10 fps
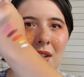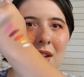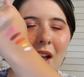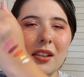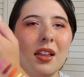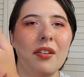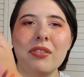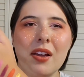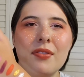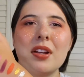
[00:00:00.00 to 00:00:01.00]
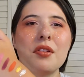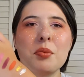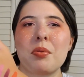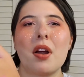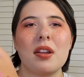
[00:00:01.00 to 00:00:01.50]
I love loving on the
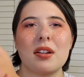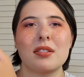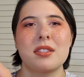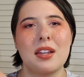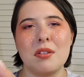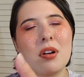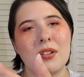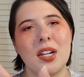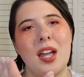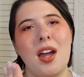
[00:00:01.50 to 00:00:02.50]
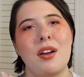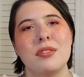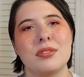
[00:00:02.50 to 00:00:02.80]
products that you already have